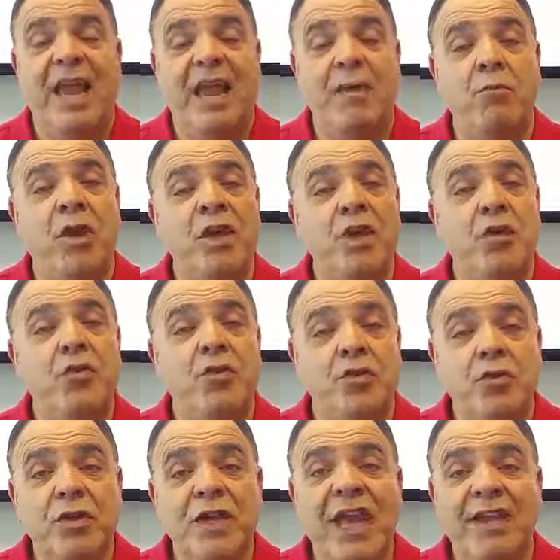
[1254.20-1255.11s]
And when you
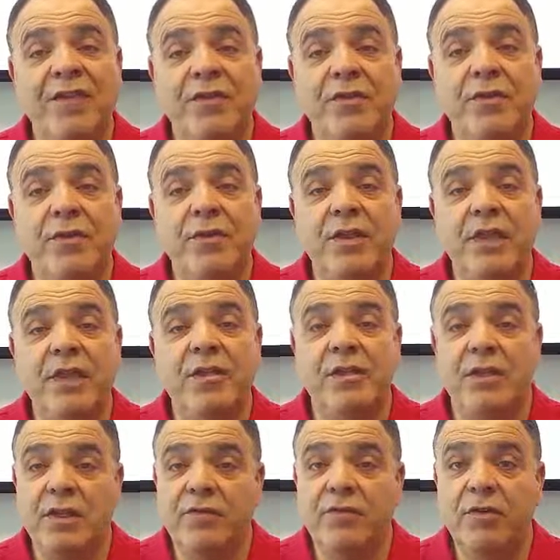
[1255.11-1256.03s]
do get to the
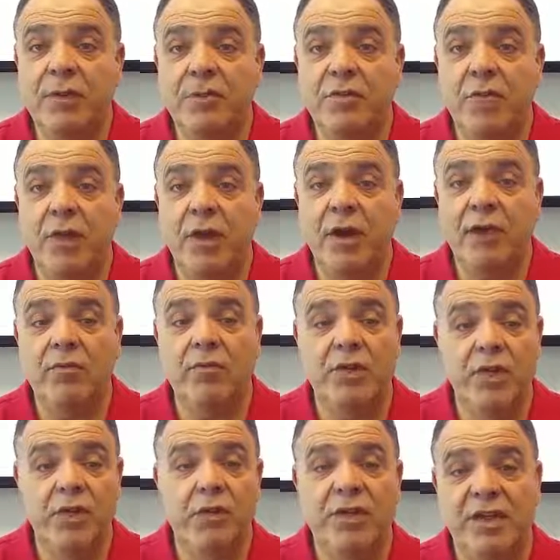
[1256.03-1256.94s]
delivery point
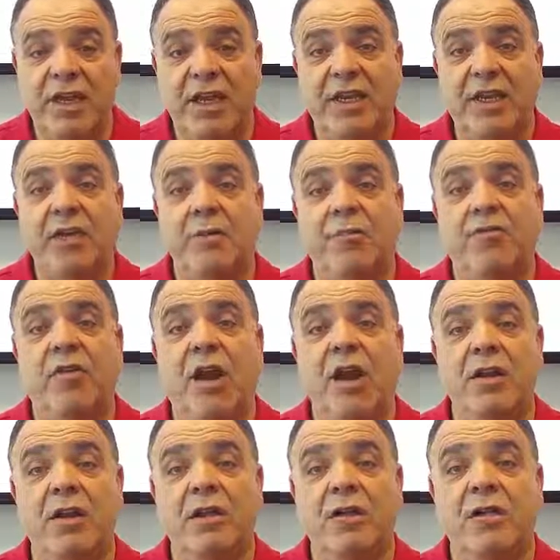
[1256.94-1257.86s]
where you're taking your
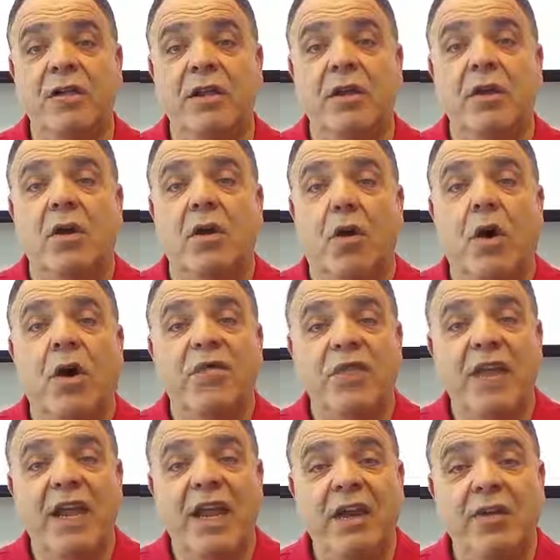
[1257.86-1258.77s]
product
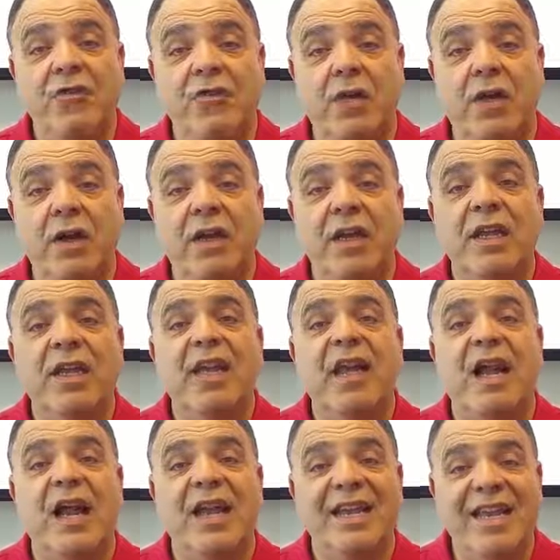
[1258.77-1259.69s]
off the hand truck,
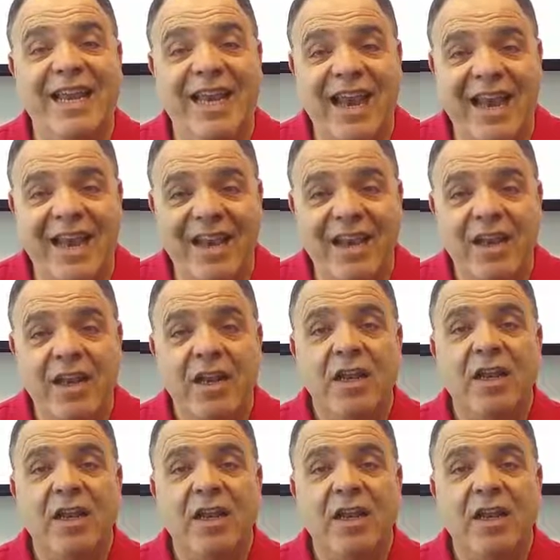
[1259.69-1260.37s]
again,